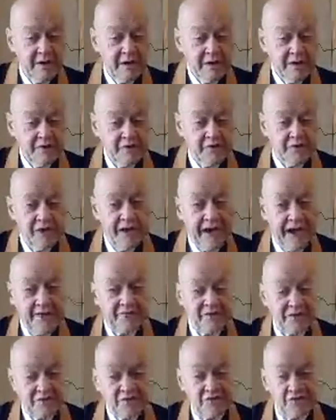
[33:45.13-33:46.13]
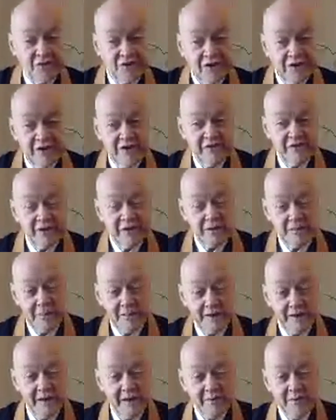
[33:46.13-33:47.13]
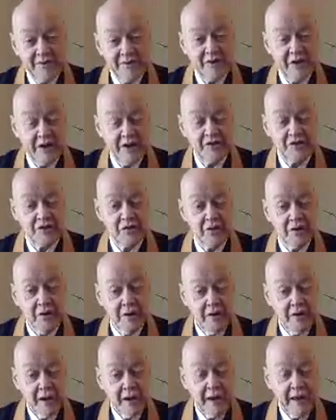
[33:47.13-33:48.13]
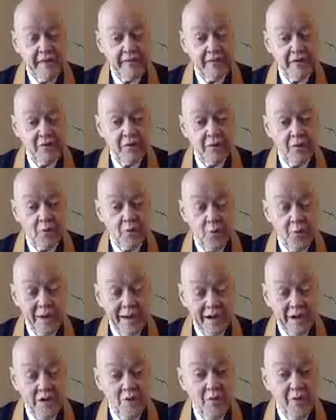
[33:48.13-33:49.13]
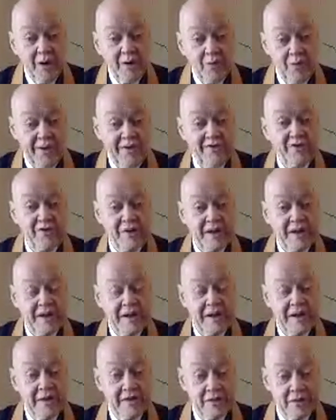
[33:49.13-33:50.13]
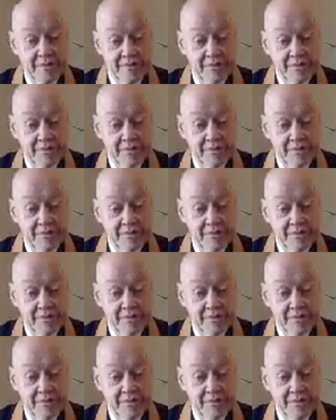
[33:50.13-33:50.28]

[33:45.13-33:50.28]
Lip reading: So you have to see the dependent origination and the way you are resonating either